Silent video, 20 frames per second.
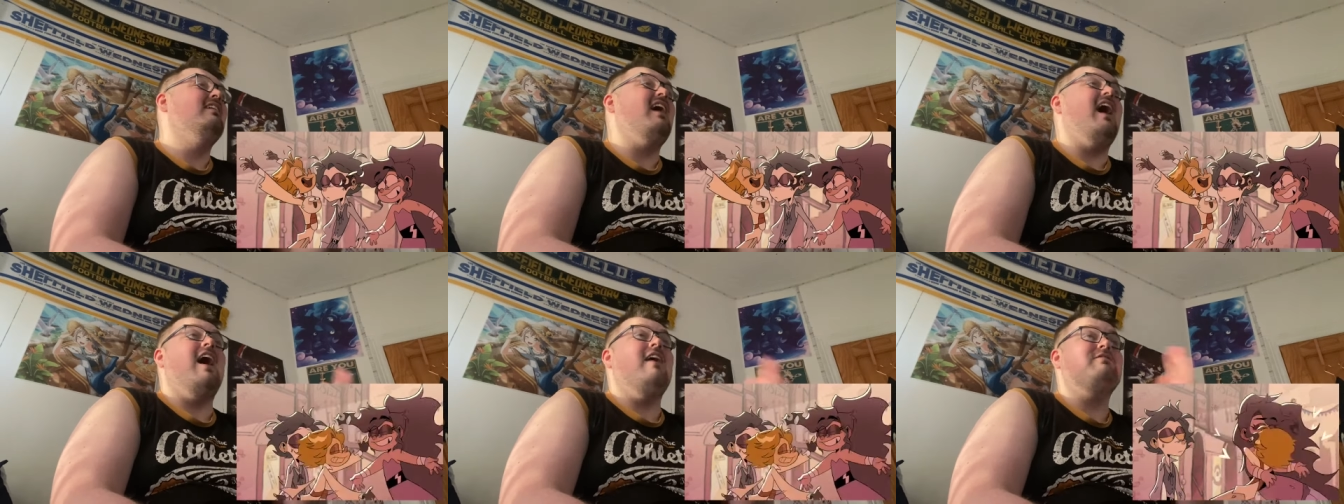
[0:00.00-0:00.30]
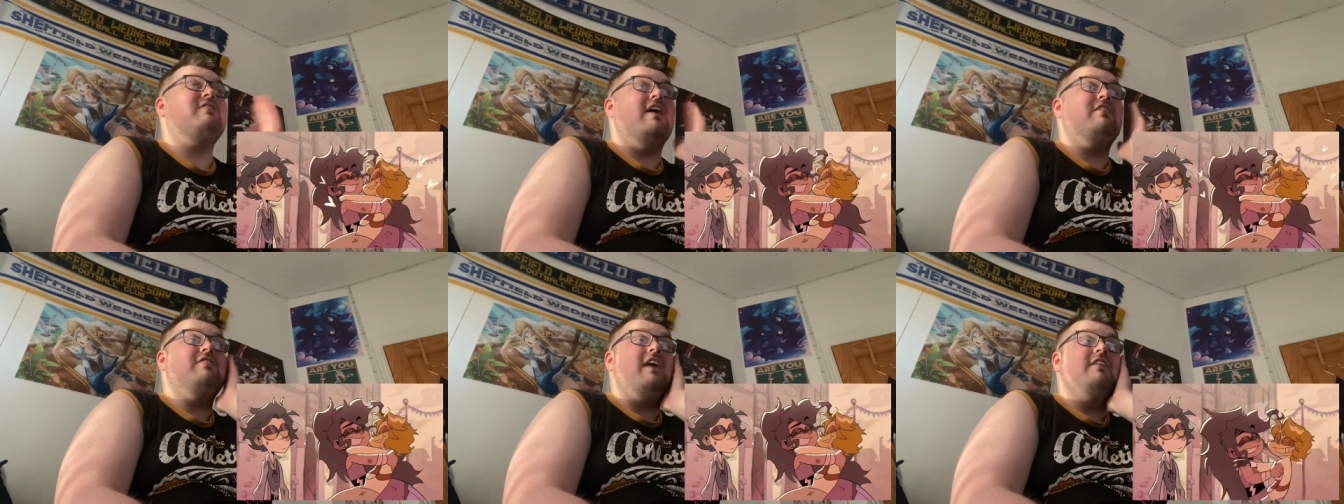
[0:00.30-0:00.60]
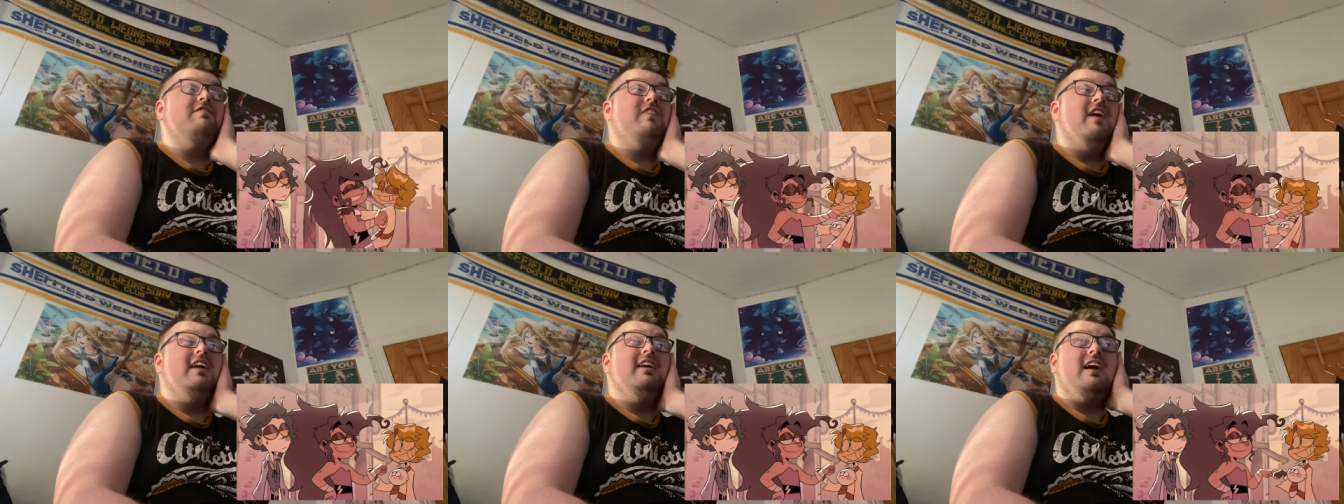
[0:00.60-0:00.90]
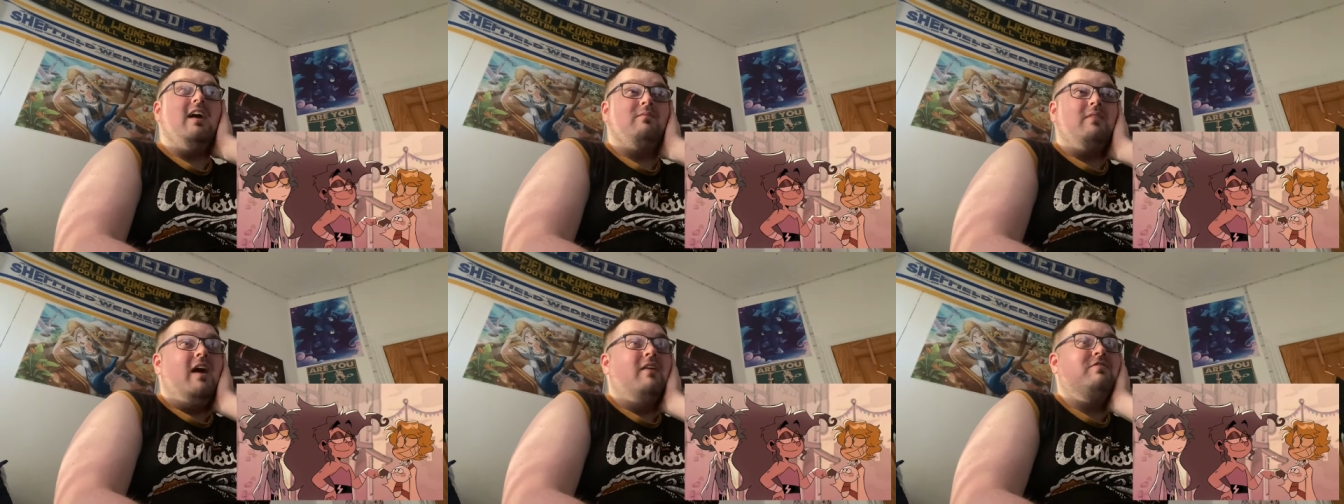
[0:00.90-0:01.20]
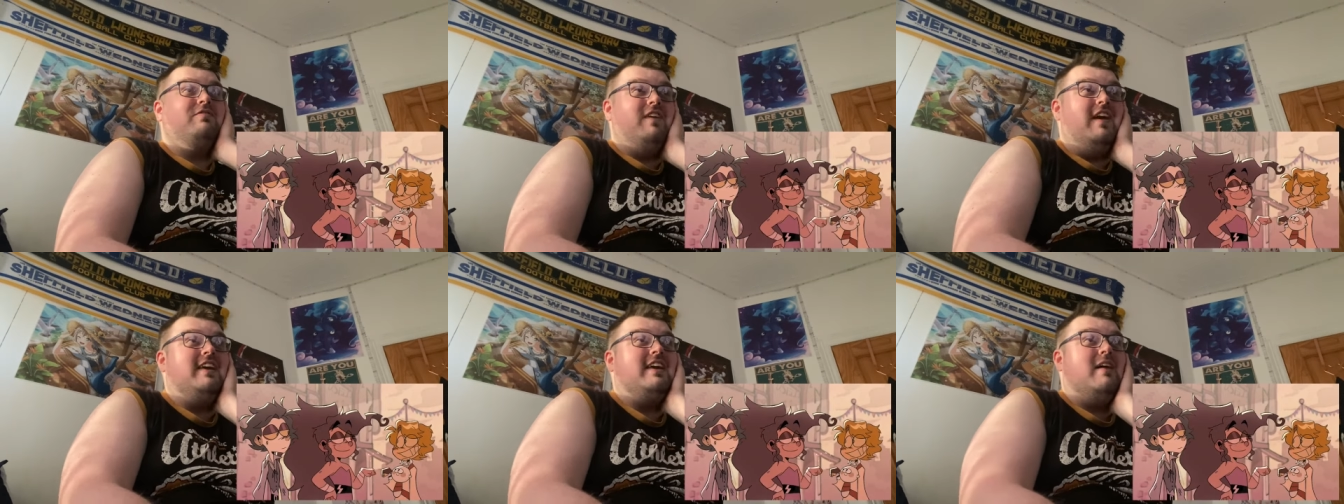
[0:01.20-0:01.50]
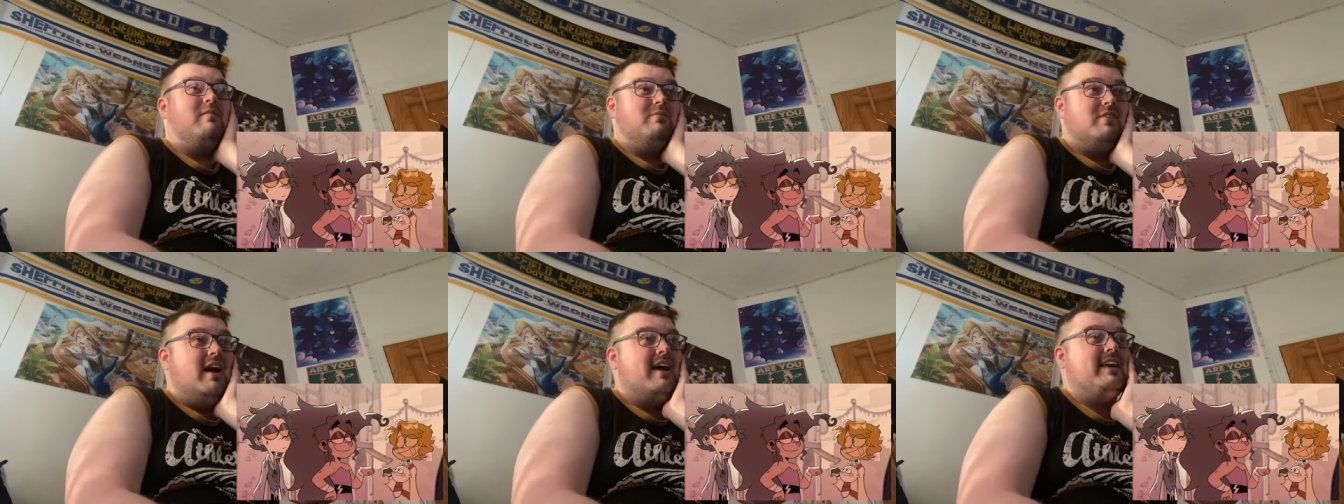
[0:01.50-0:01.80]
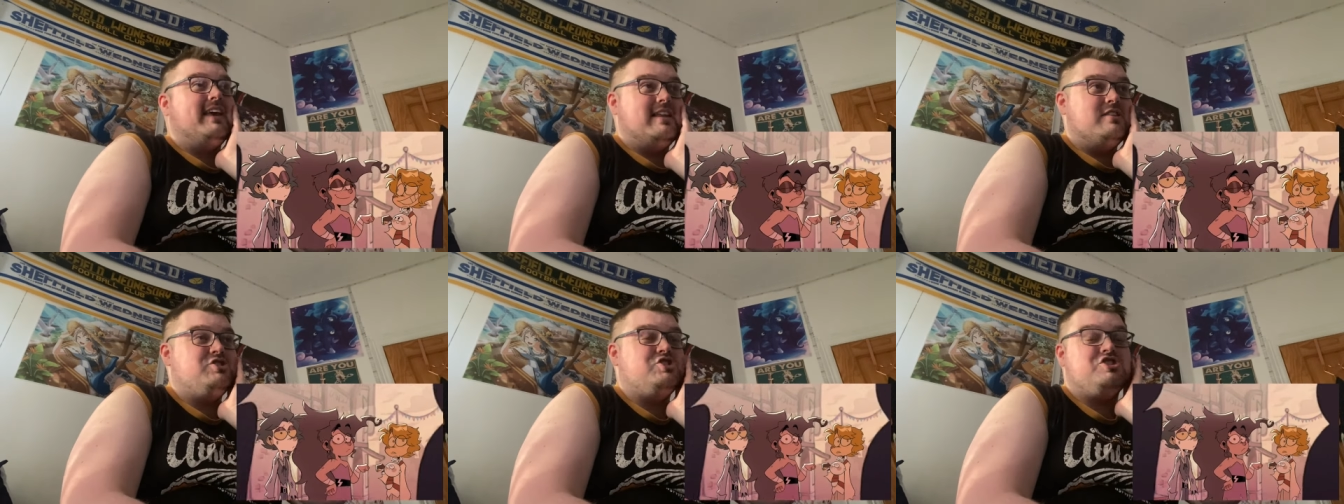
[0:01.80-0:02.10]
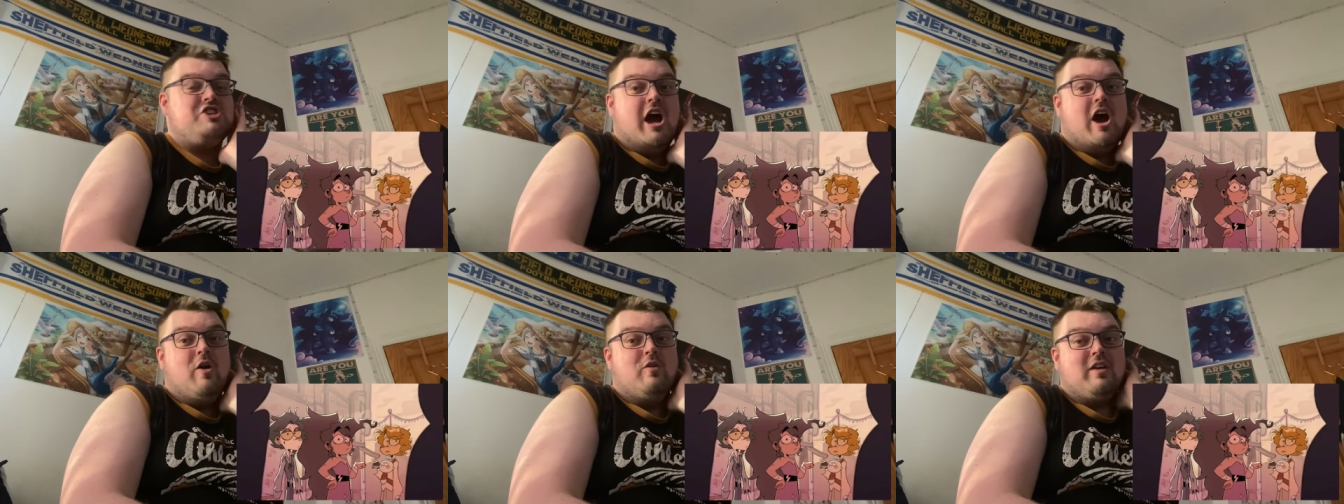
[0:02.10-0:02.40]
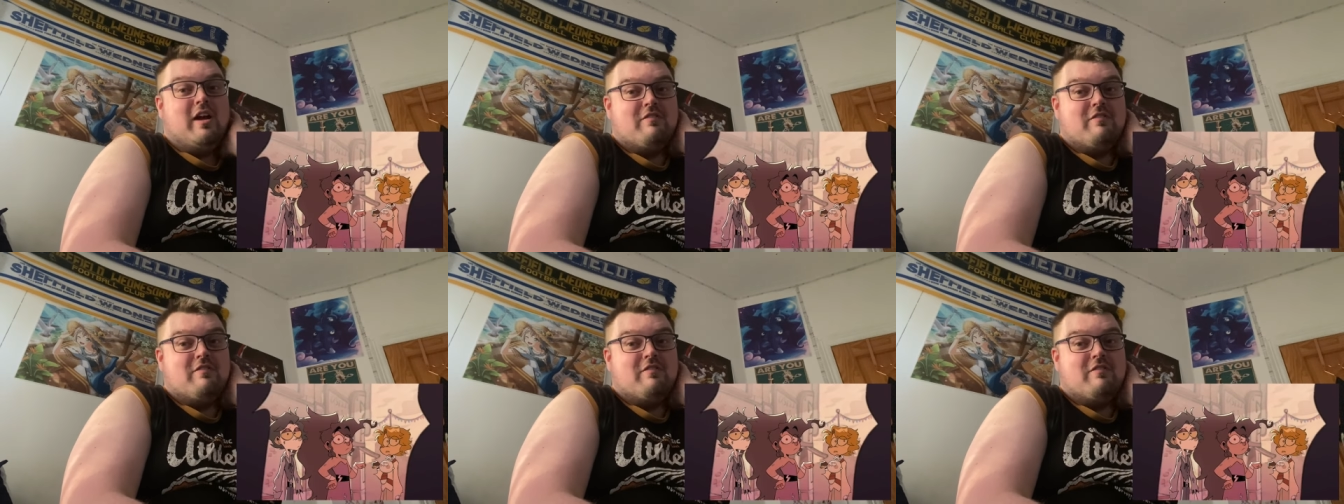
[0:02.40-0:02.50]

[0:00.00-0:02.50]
I, I, I think I'm I think I'm liking Stone.